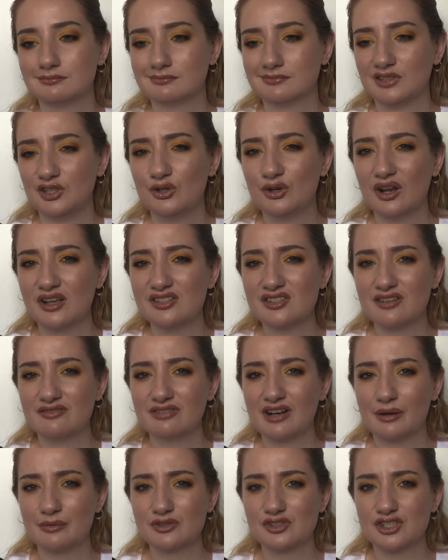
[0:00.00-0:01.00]
you like
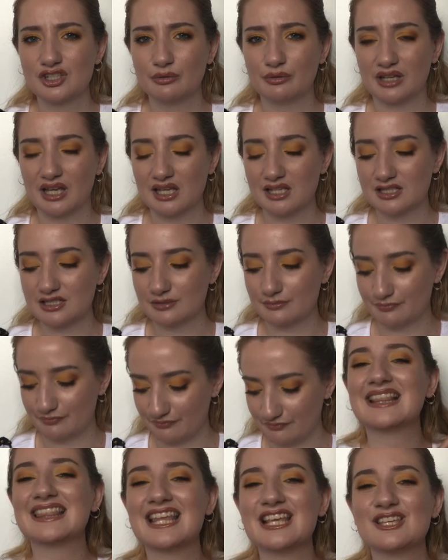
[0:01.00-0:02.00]
sunflowers too, I guess.
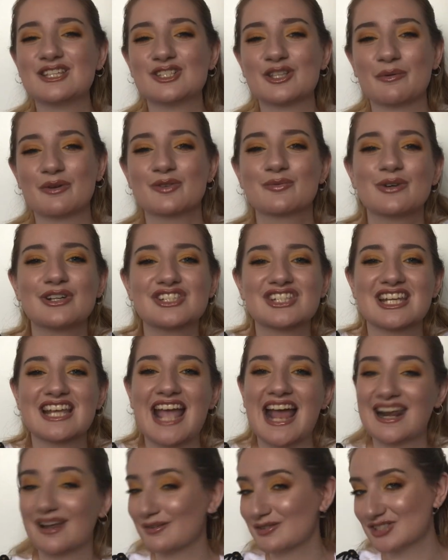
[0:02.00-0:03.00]
Thank you so much for watching,
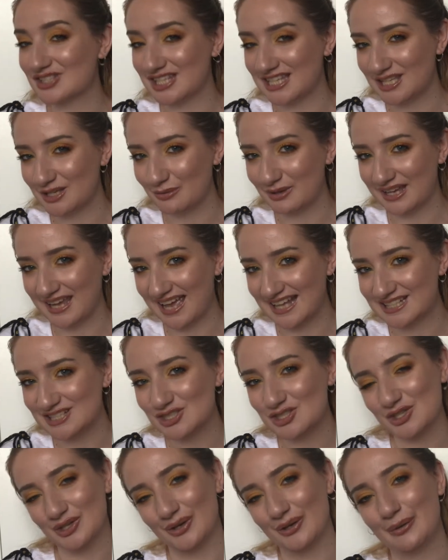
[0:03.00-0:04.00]
and I'll see you again
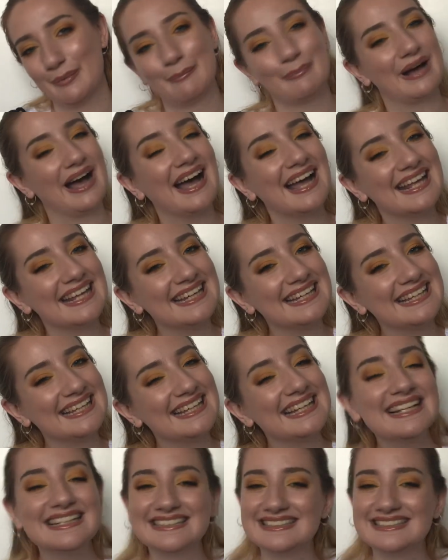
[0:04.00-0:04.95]
soon. Bye!